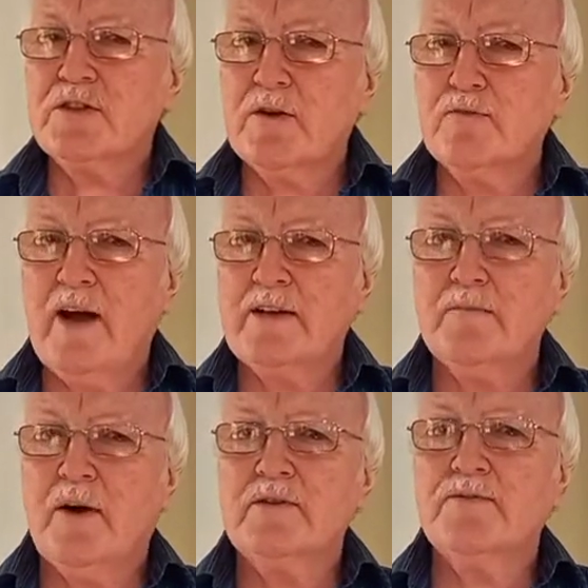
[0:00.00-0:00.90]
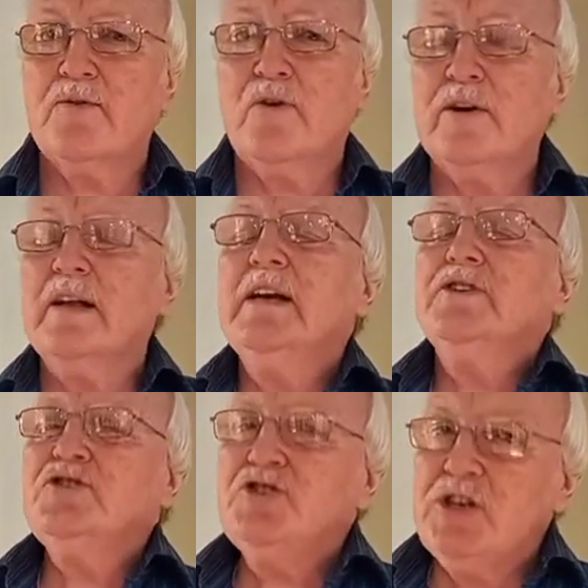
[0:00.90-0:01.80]
that right amount of oil.
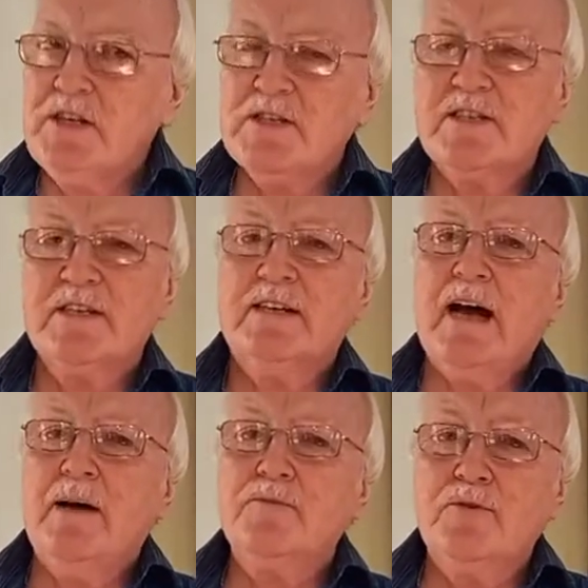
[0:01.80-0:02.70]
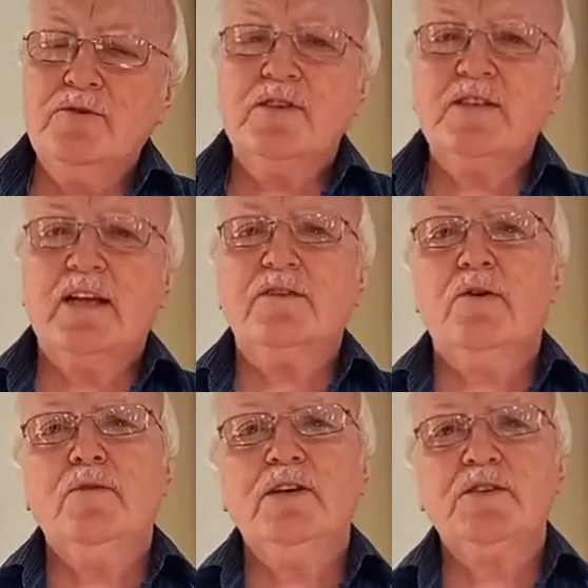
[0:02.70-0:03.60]
Jesus said, I'm going to send the
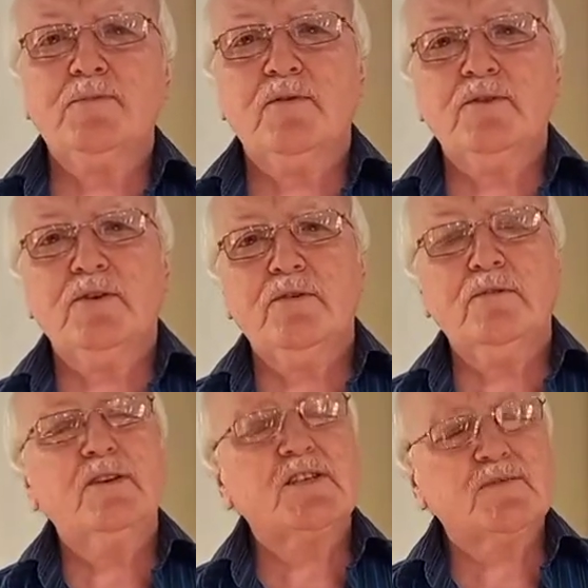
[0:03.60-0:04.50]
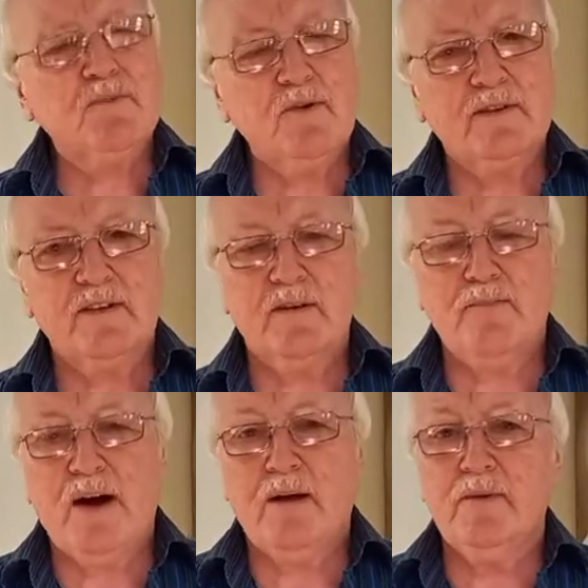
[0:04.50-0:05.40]
Holy Spirit to you. The Spirit in the
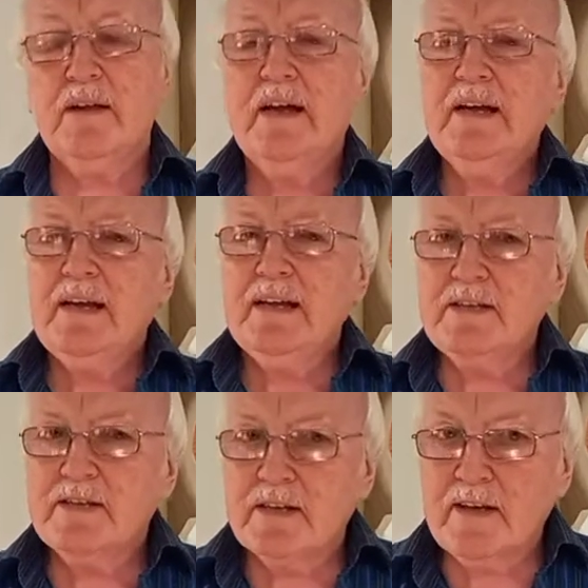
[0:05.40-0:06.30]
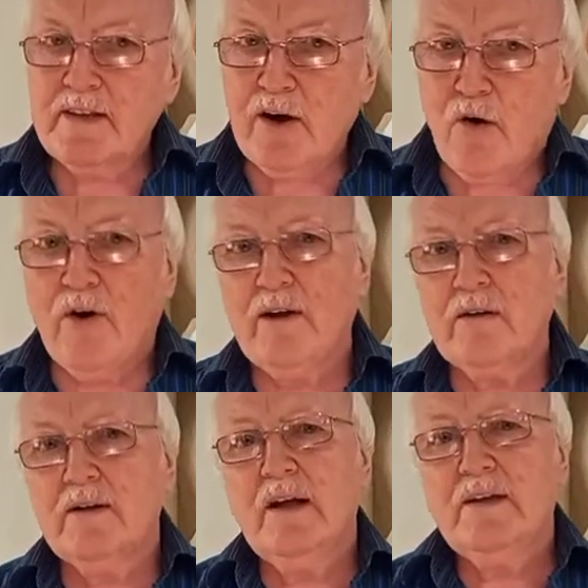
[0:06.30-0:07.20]
Bible is the, the
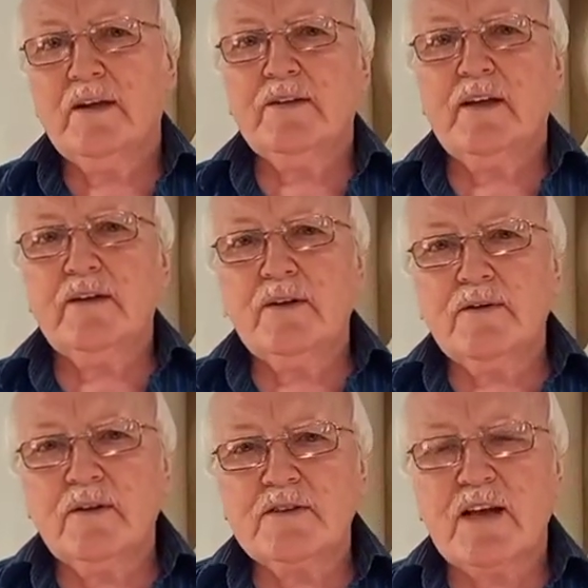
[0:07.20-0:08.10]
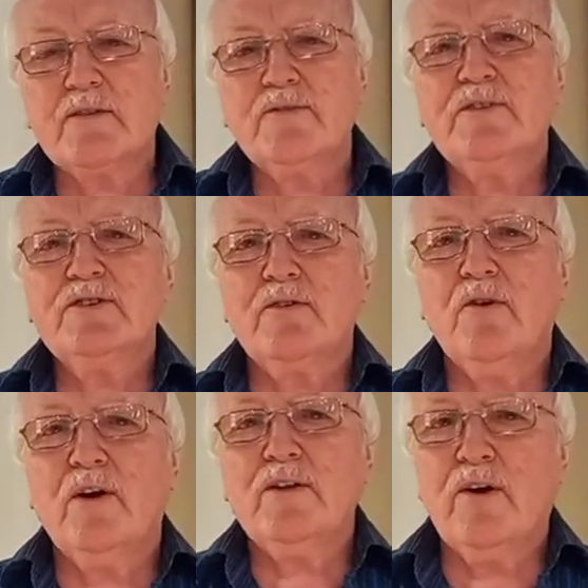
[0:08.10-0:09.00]
oil, the, the, the sacrificial
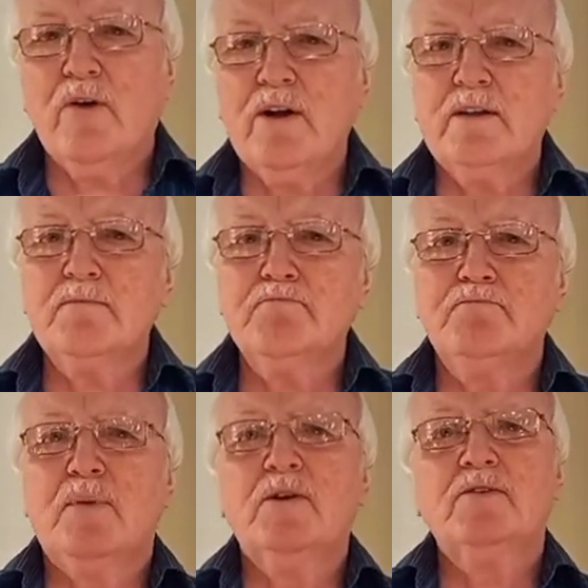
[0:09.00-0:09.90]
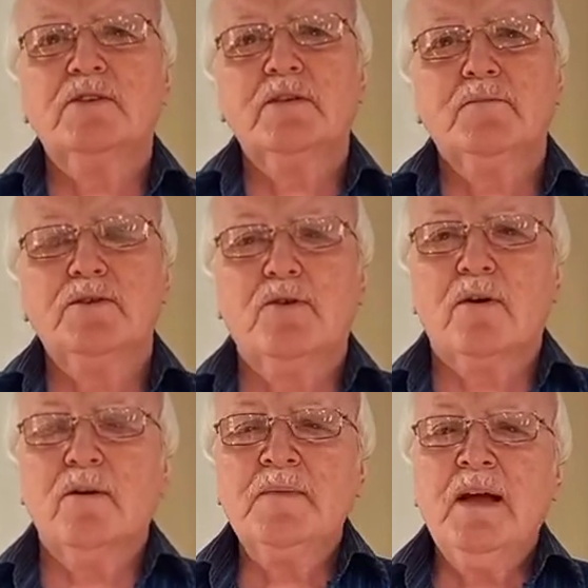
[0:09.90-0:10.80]
oil, the oil that burns in the
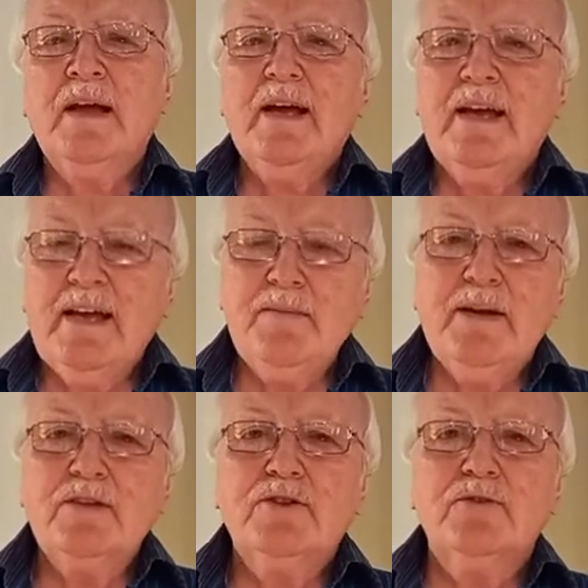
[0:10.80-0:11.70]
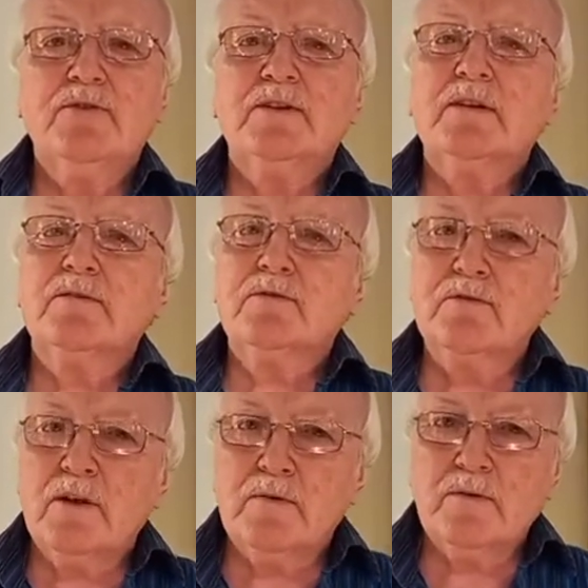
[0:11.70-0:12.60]
menorah. He made sure that the,
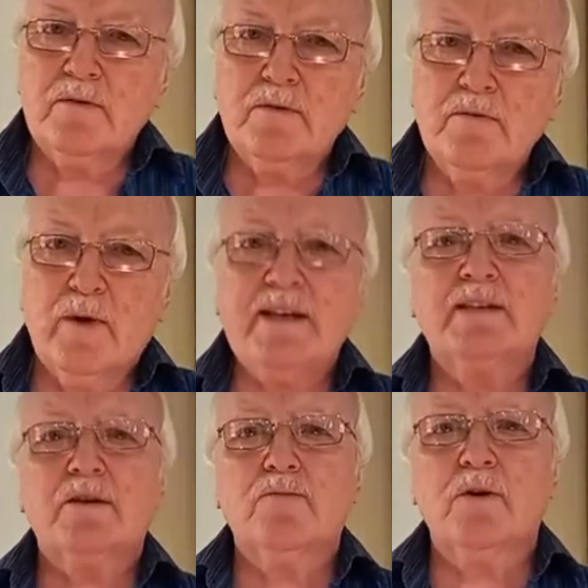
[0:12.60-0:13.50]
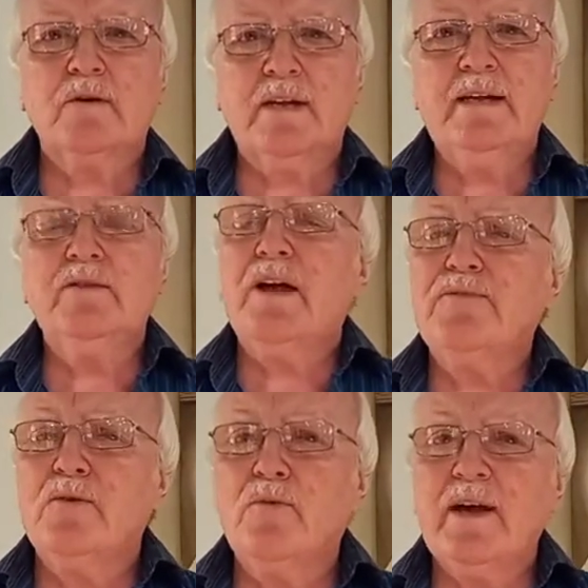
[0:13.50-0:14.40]
the, the, wicks were cleaned. If
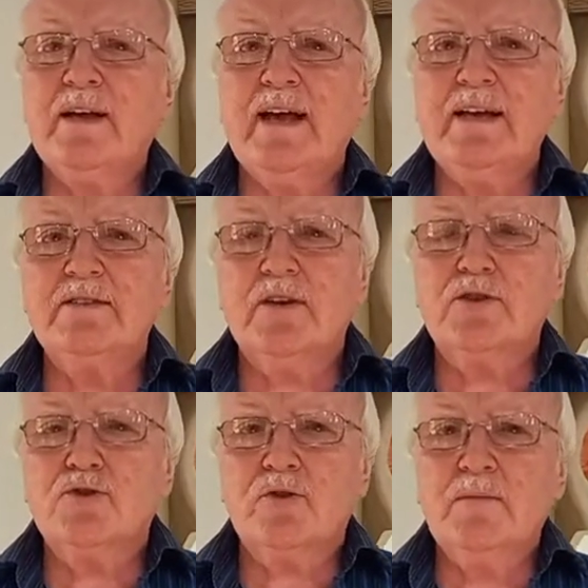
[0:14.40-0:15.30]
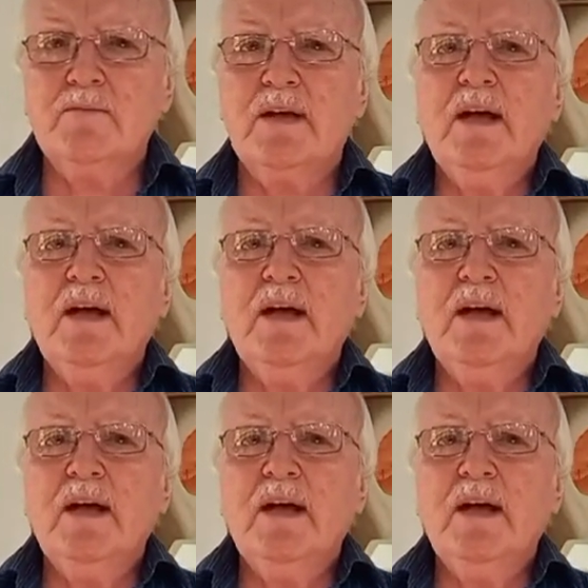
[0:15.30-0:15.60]
the wick is not trimmed,